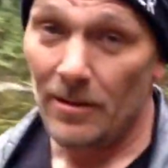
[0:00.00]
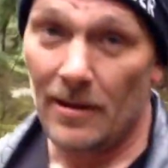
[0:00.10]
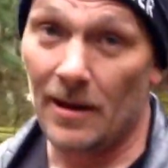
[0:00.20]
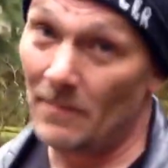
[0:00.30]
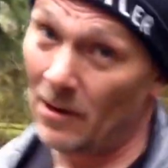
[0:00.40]

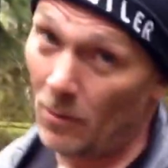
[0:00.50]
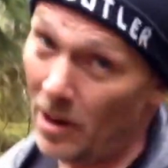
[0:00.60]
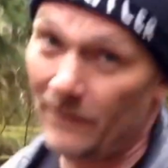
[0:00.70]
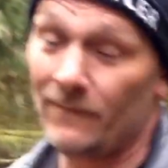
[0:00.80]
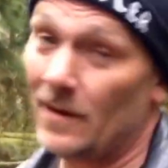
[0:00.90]
And my
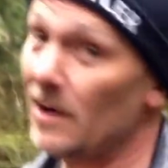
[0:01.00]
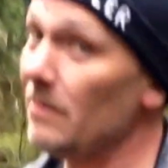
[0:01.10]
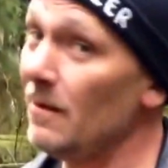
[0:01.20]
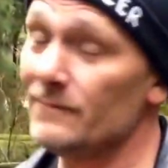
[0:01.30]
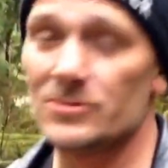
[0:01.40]
wife that I
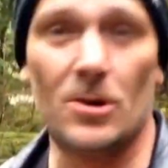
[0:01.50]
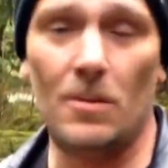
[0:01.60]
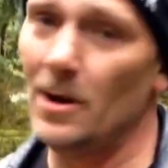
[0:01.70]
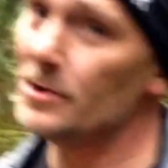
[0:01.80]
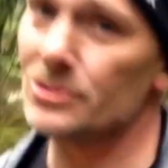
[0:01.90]
love so
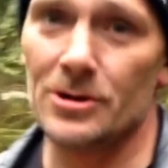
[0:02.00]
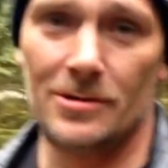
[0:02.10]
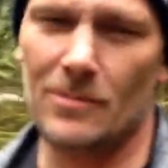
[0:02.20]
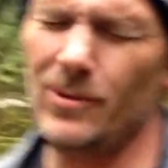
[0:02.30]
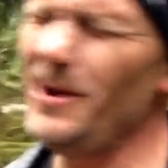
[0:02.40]
much,
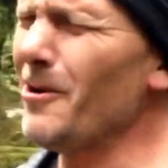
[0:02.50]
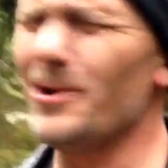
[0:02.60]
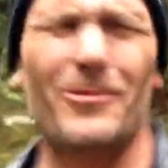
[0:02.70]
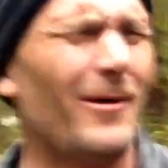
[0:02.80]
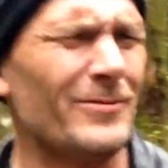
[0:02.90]
we
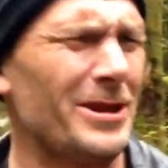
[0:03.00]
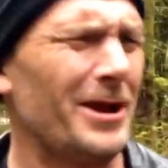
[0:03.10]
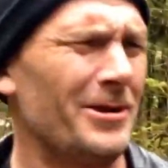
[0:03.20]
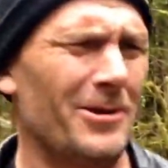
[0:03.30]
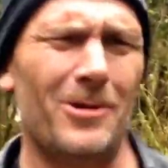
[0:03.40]
argue every day,
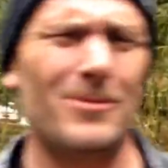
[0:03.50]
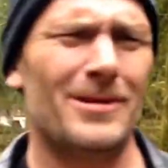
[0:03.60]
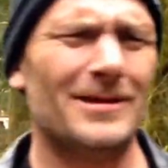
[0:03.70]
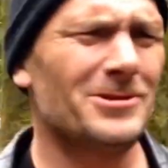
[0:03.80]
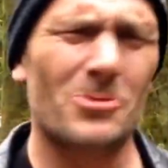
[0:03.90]
you know?
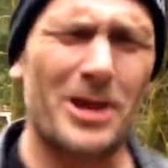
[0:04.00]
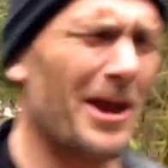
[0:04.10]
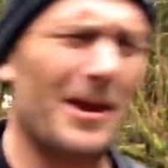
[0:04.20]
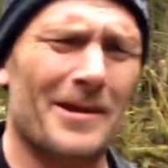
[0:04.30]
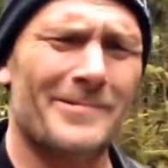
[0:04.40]
It's
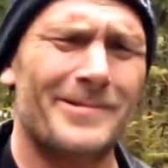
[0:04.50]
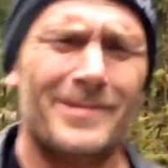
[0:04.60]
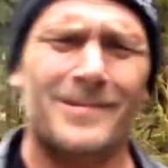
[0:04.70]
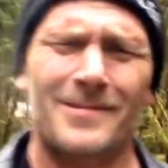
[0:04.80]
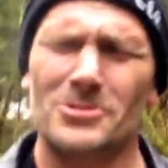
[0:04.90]
okay.
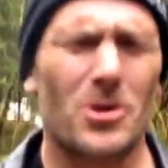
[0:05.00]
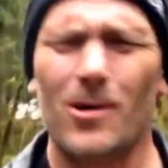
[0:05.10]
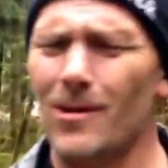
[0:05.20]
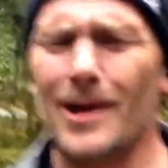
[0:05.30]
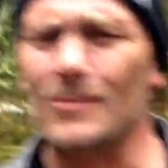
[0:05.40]
It's all
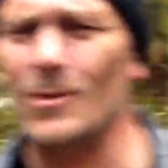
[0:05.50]
right. We